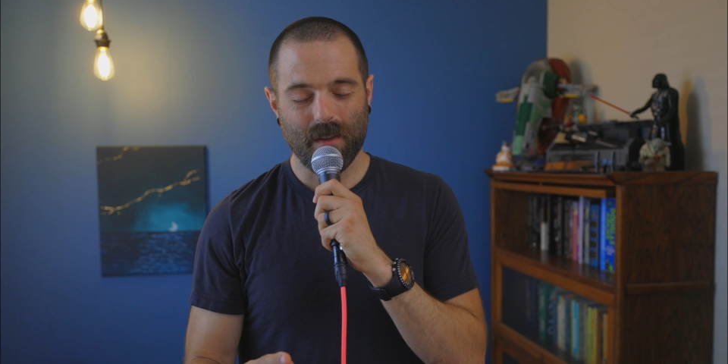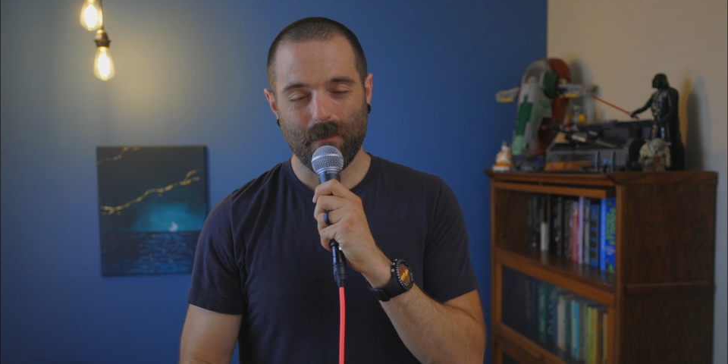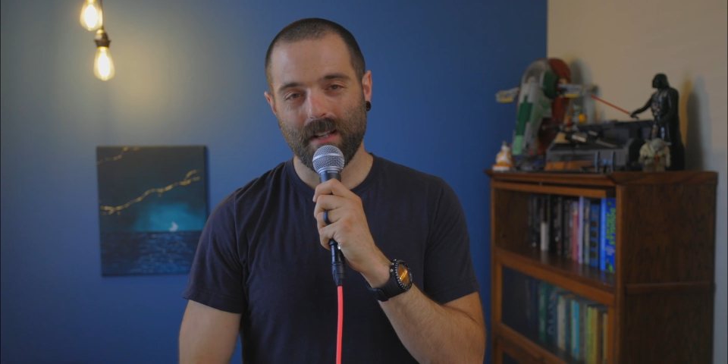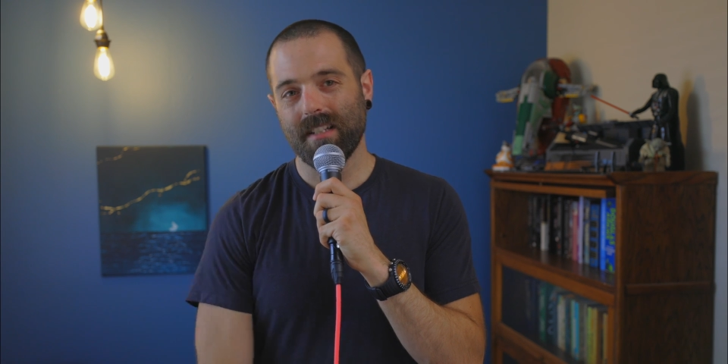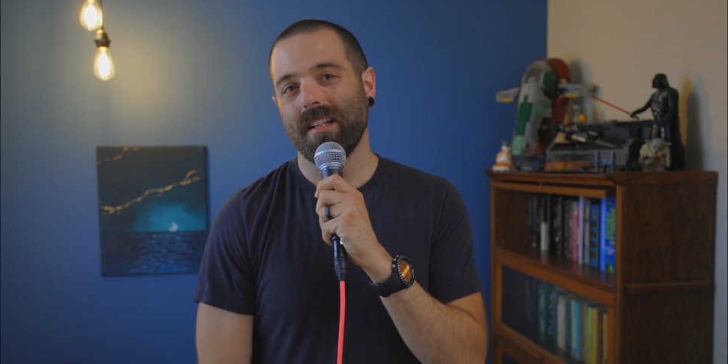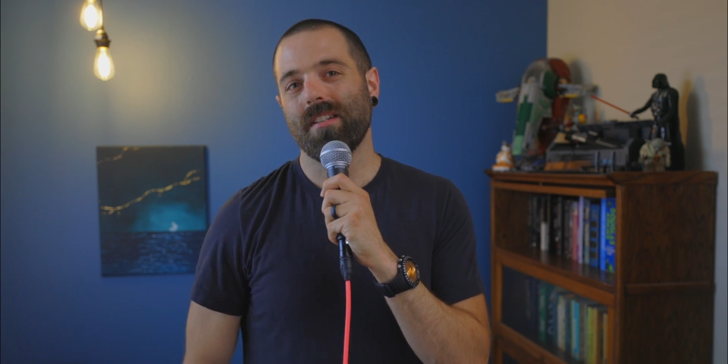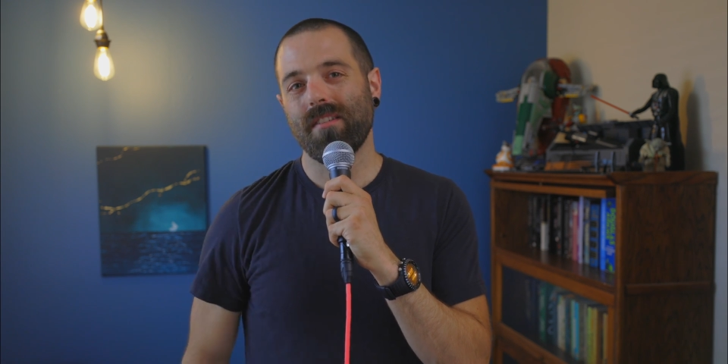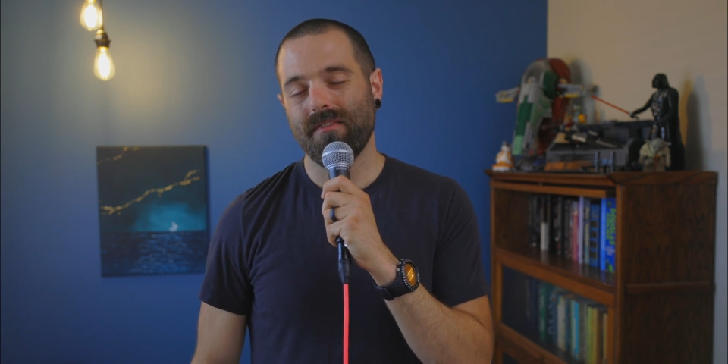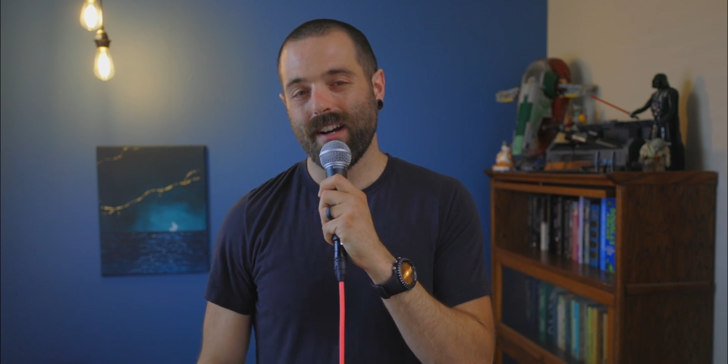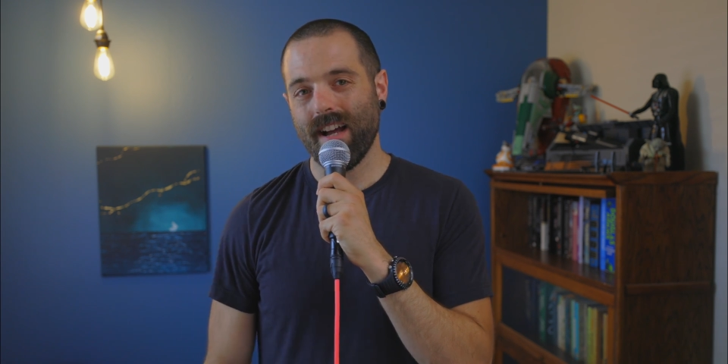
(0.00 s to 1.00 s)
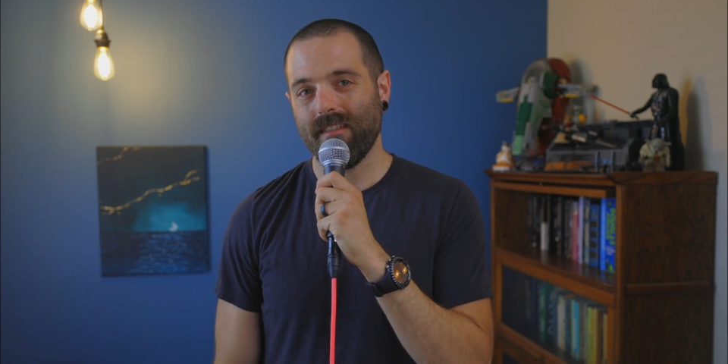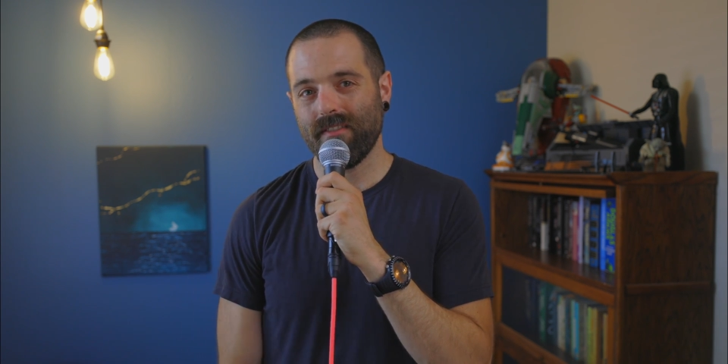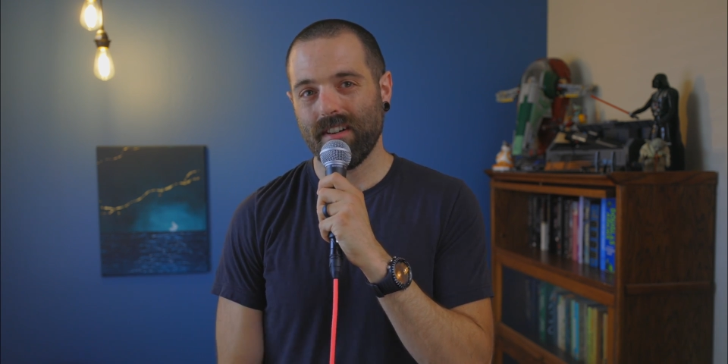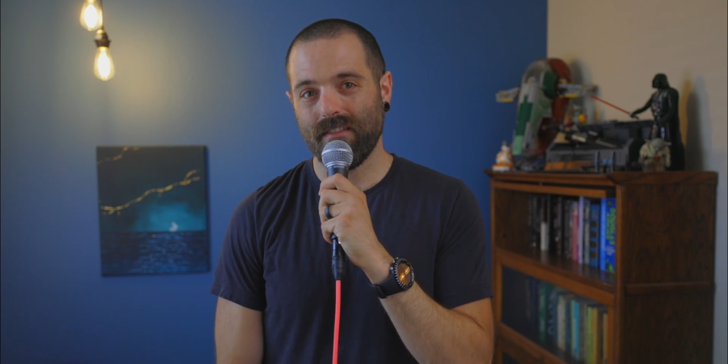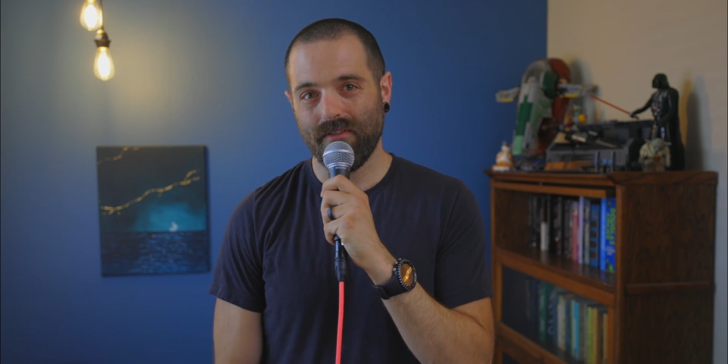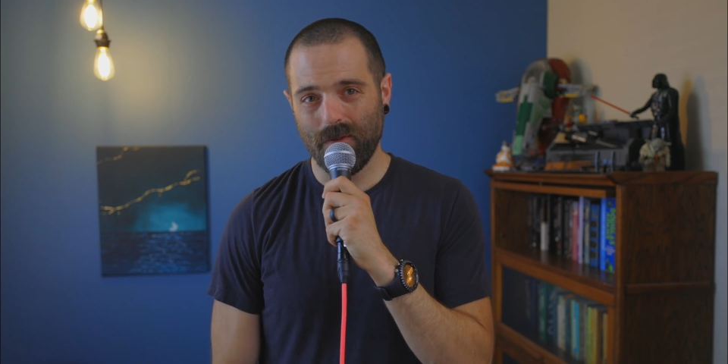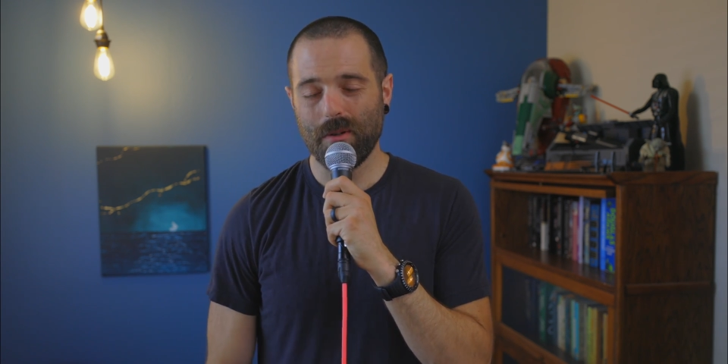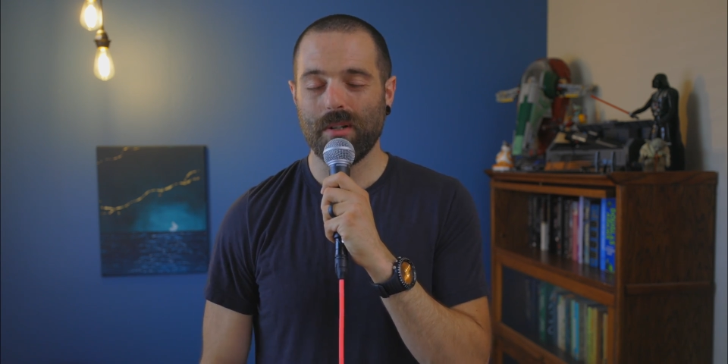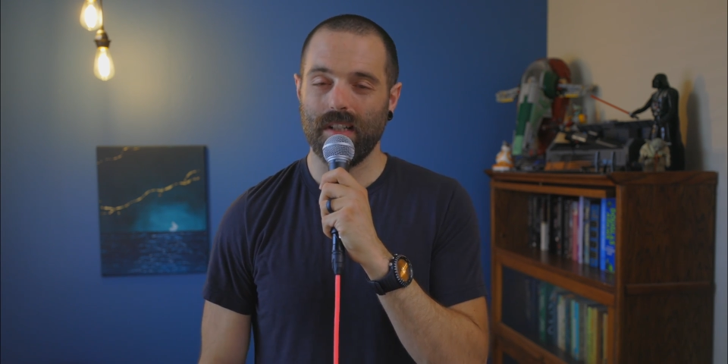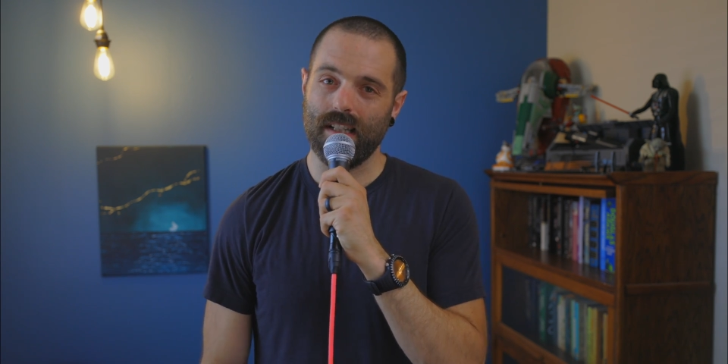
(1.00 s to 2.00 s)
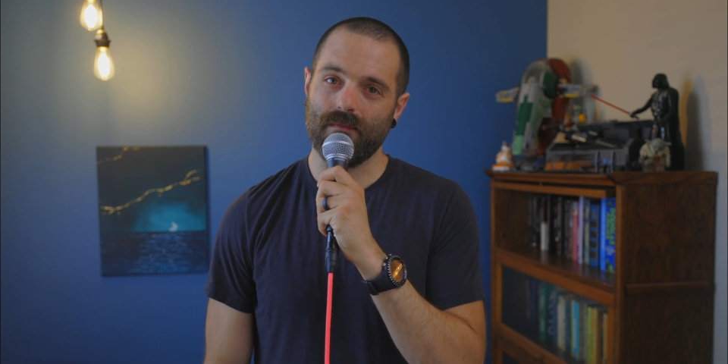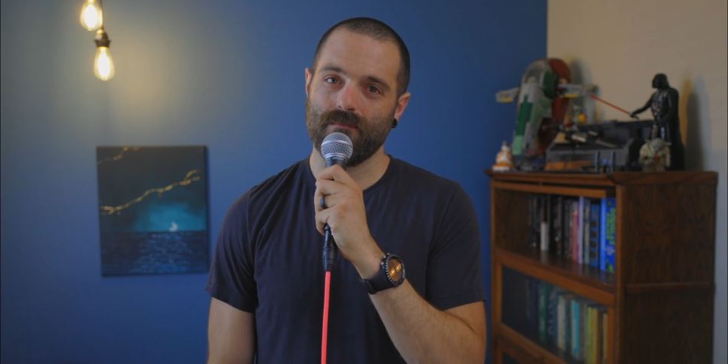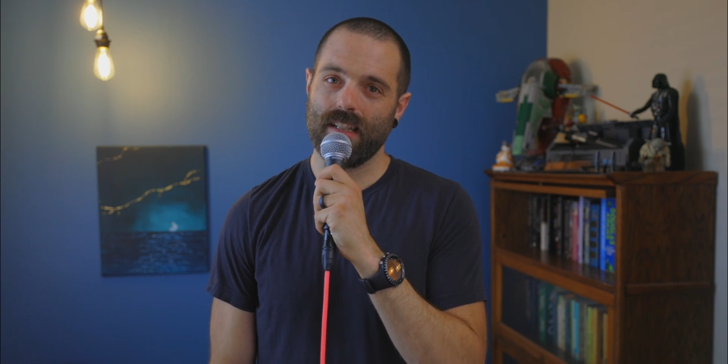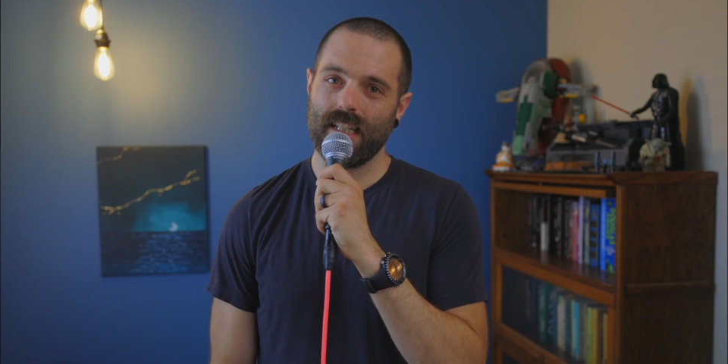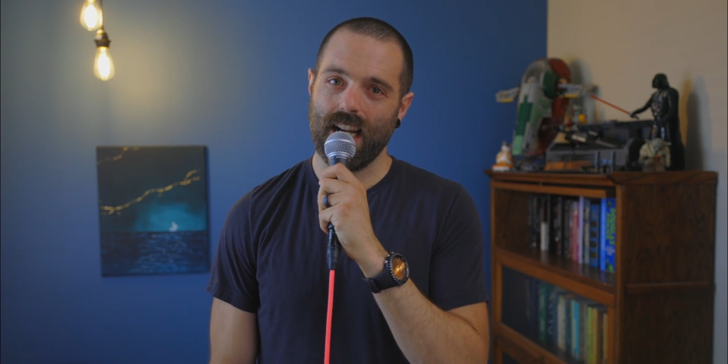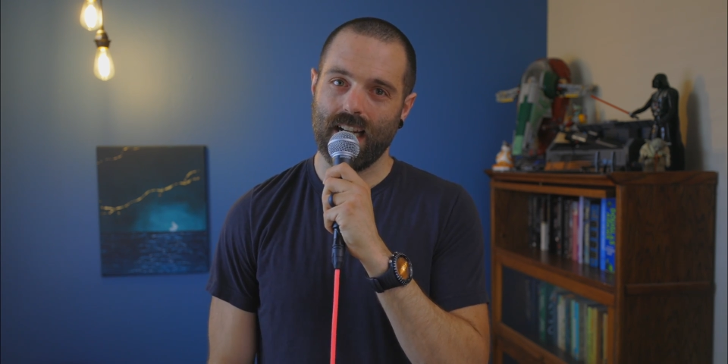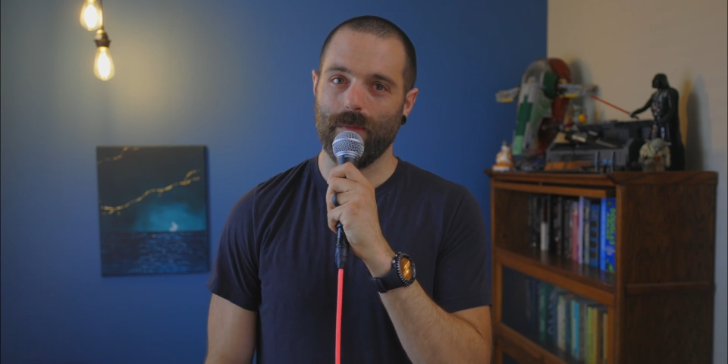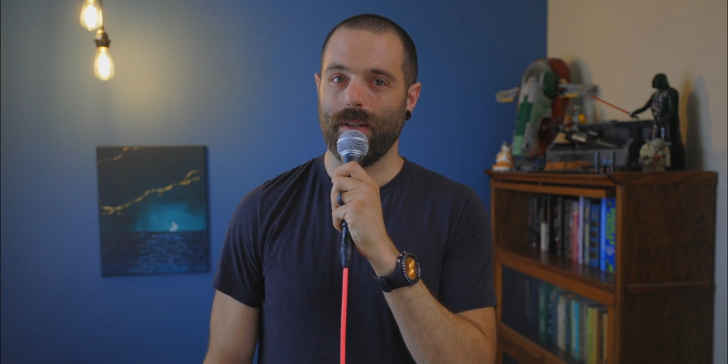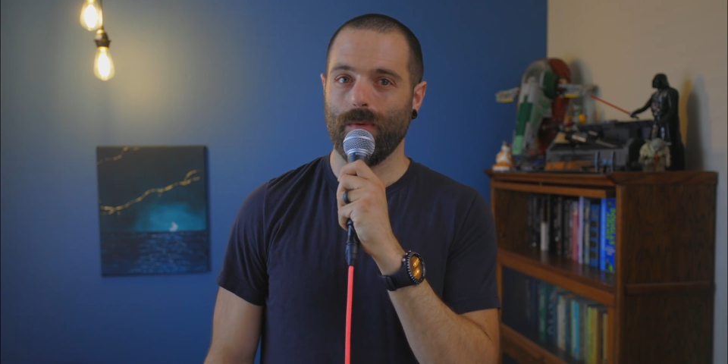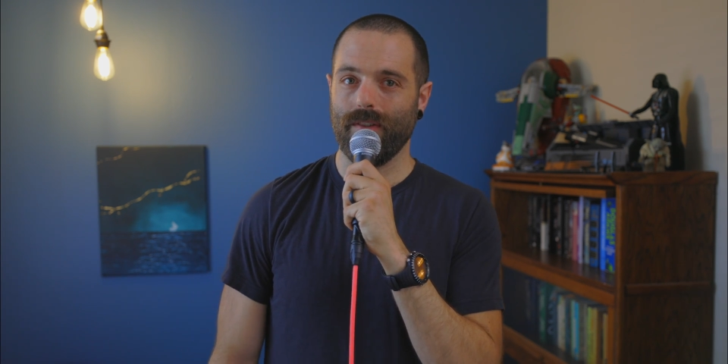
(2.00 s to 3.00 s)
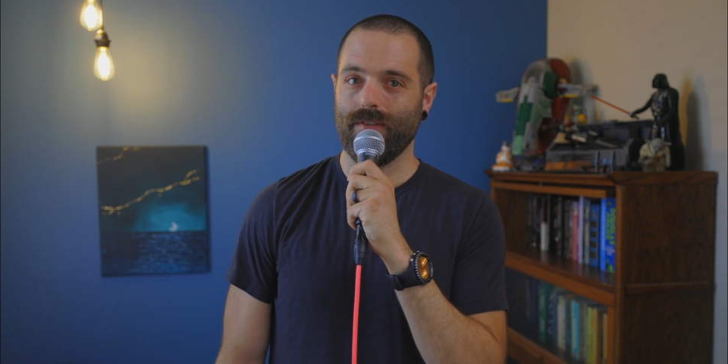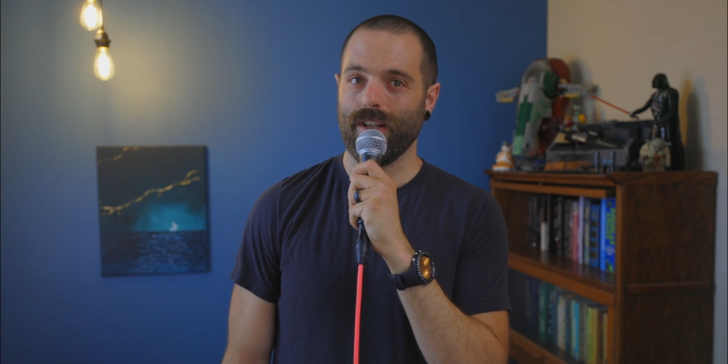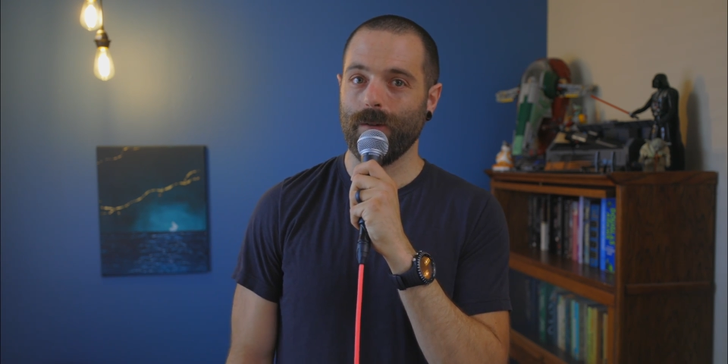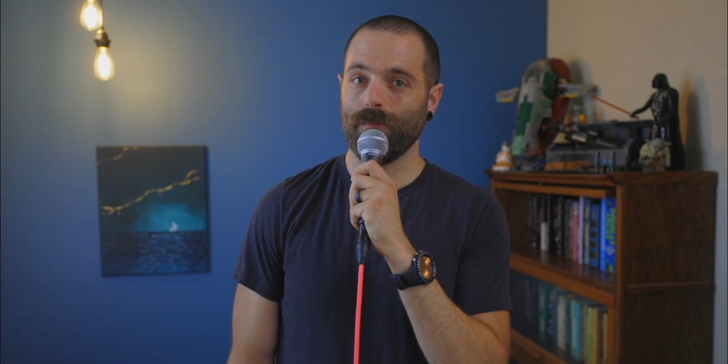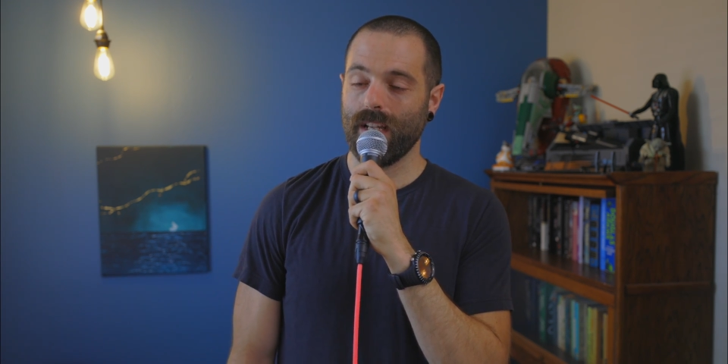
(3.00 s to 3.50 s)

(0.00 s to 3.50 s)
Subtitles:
PlayStation 5, unfortunately, is not going to be the one for you.